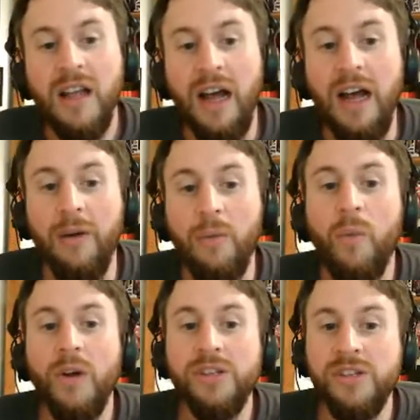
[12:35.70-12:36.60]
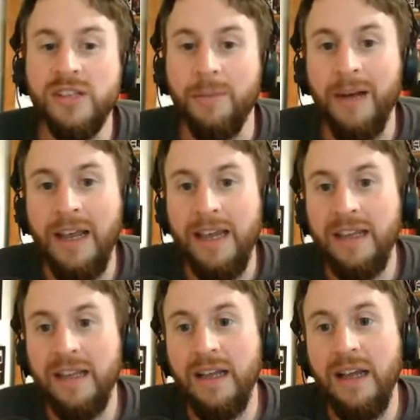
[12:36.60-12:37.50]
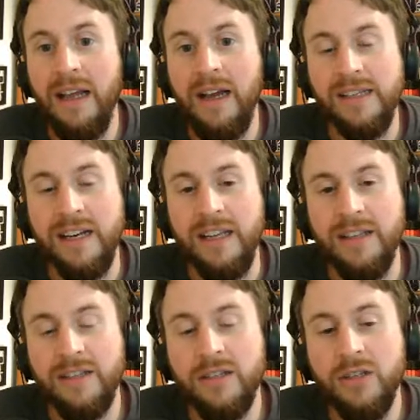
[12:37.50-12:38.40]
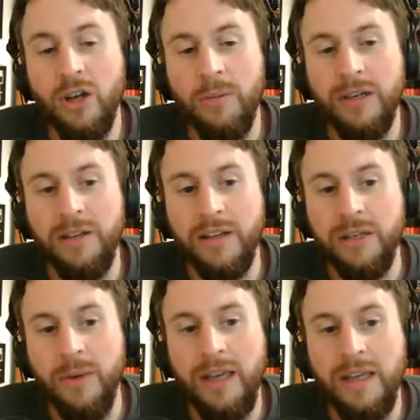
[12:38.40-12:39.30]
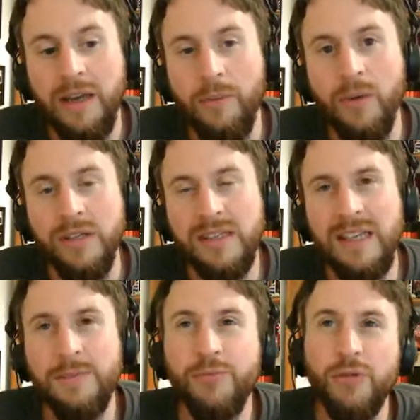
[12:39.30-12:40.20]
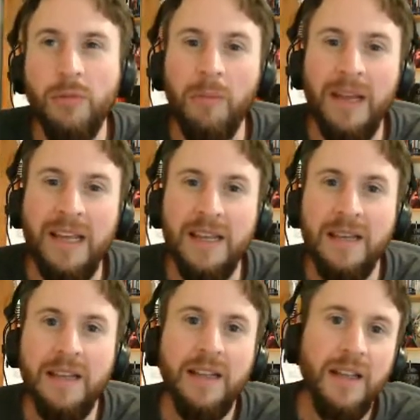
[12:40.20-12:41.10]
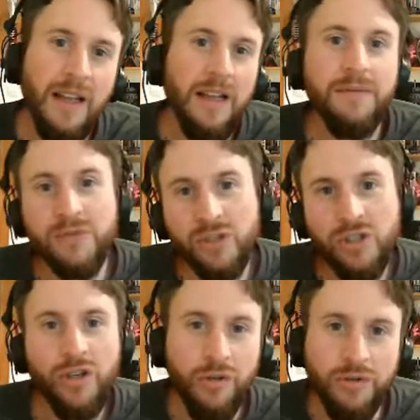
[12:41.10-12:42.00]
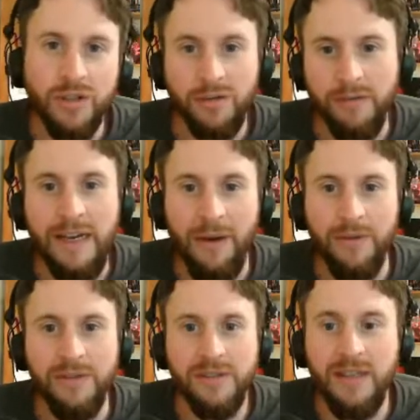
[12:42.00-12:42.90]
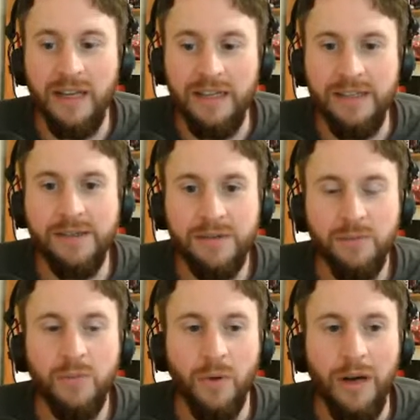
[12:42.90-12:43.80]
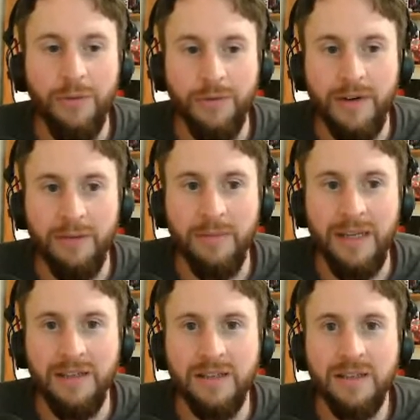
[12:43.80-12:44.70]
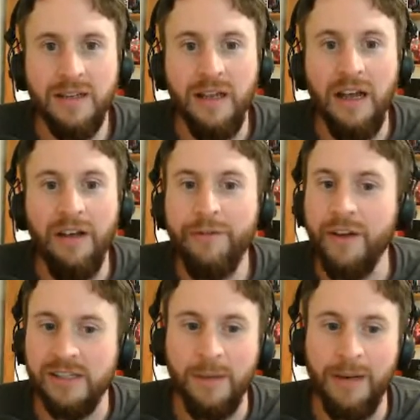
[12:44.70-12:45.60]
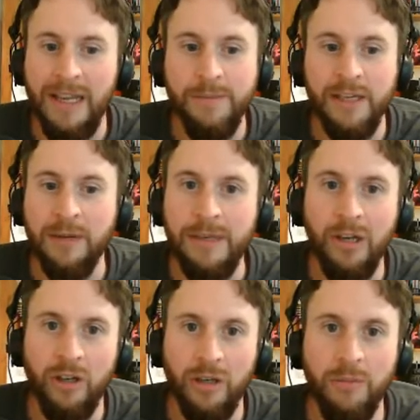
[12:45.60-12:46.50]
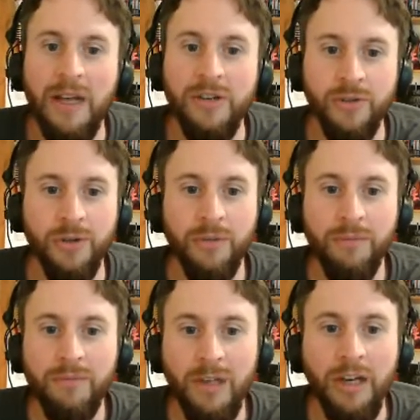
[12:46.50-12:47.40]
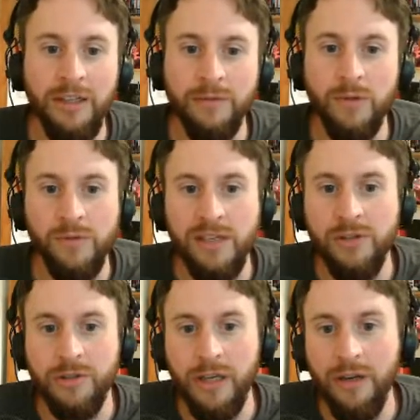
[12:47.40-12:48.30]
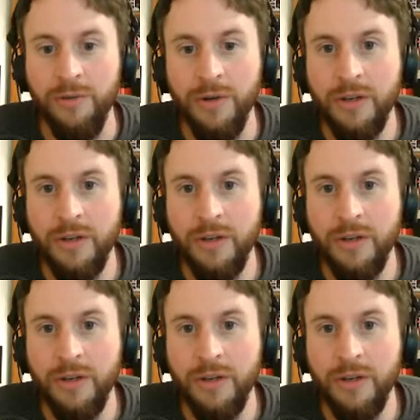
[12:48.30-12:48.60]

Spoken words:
Once you start playing, I said it at the top, I don't think you were here yet, it's probably 2 to 3 hours is what I would recommend. First couple of games are going to be longer as you're learning the rules as you go.